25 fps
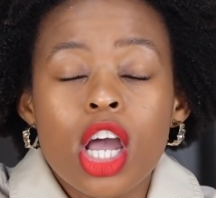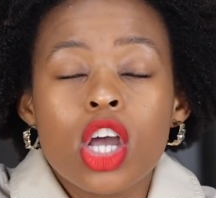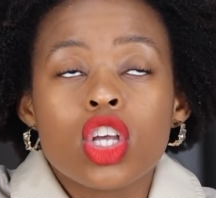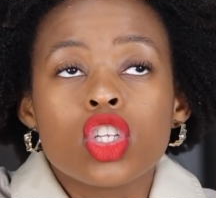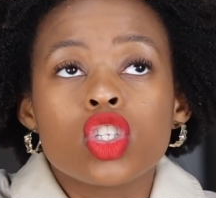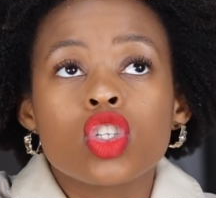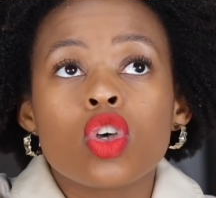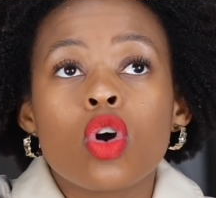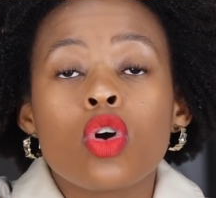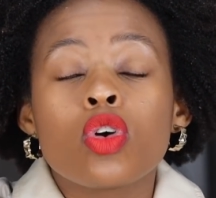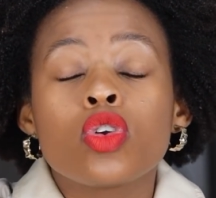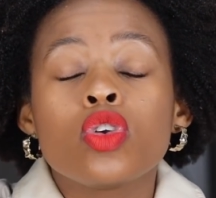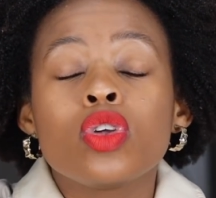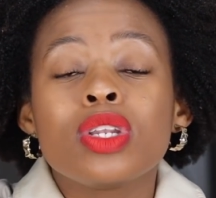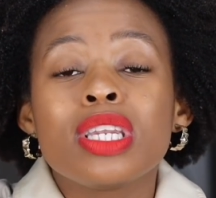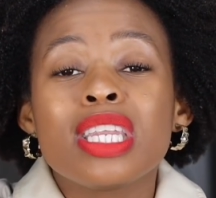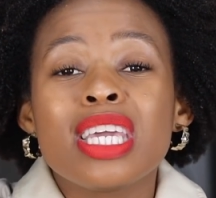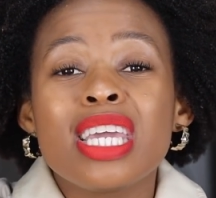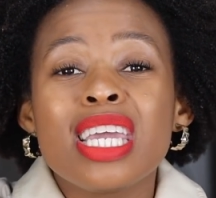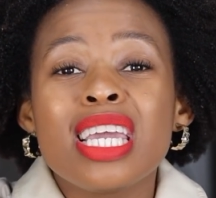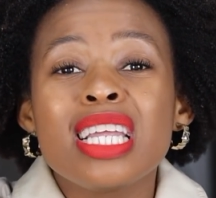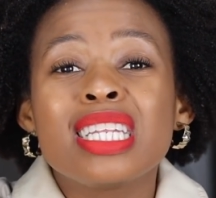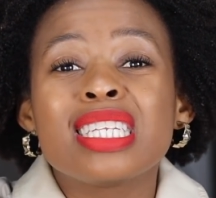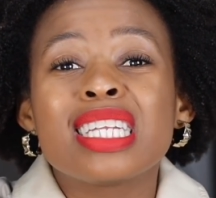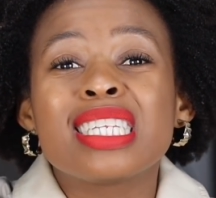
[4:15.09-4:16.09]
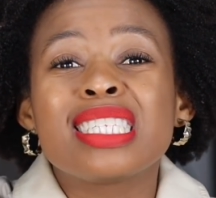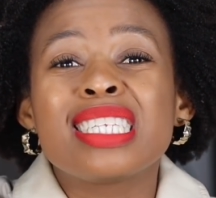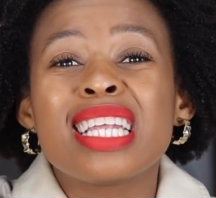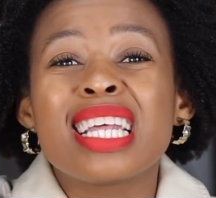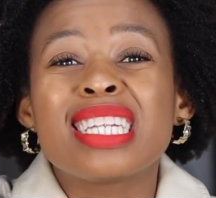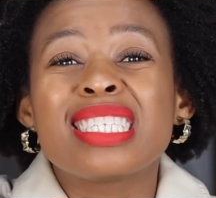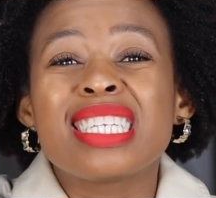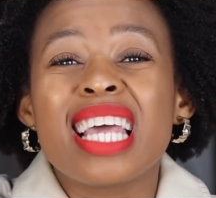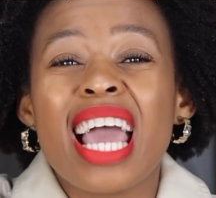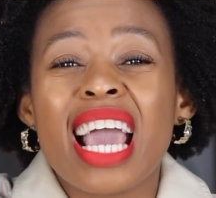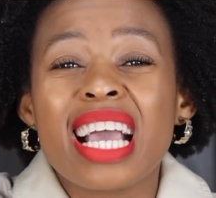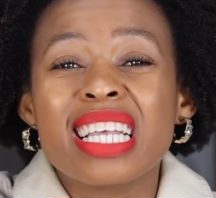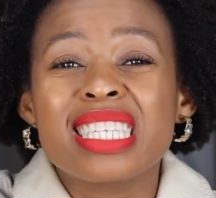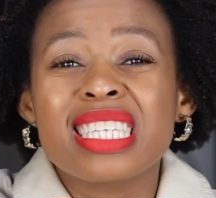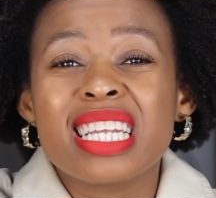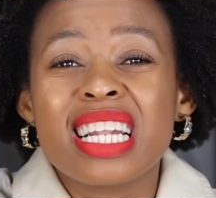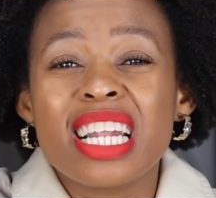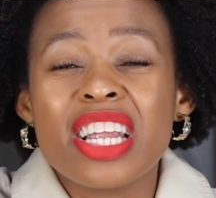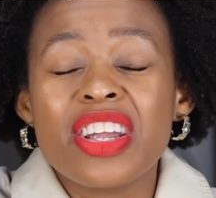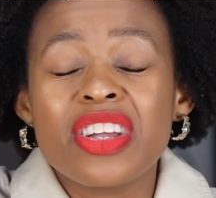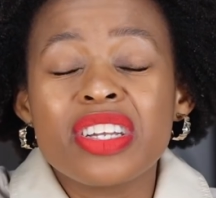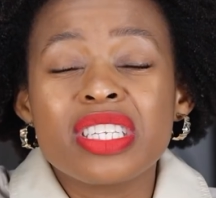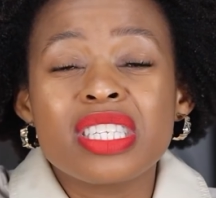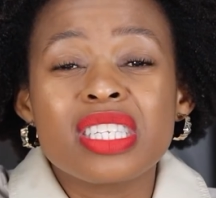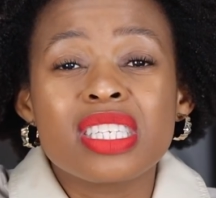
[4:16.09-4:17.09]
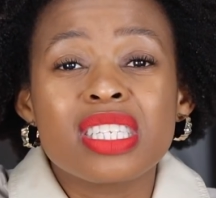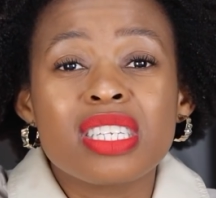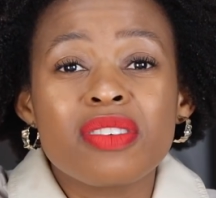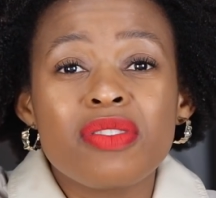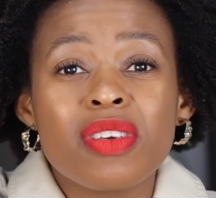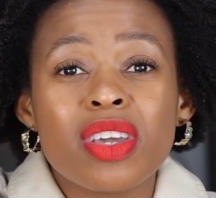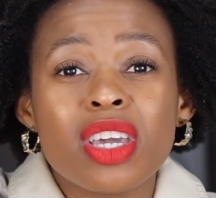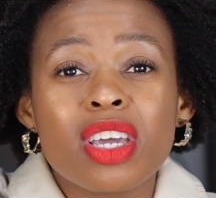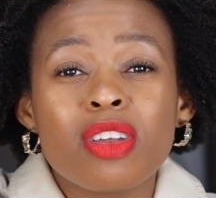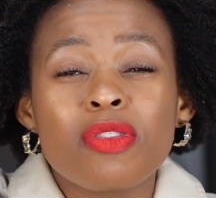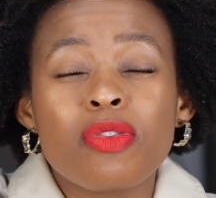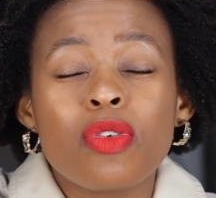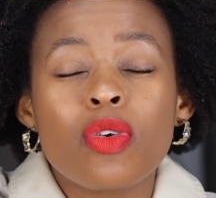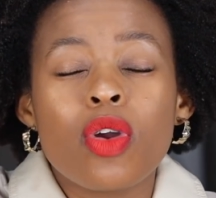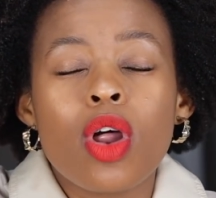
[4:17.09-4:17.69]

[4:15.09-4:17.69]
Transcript: So you need a tax clearance certificate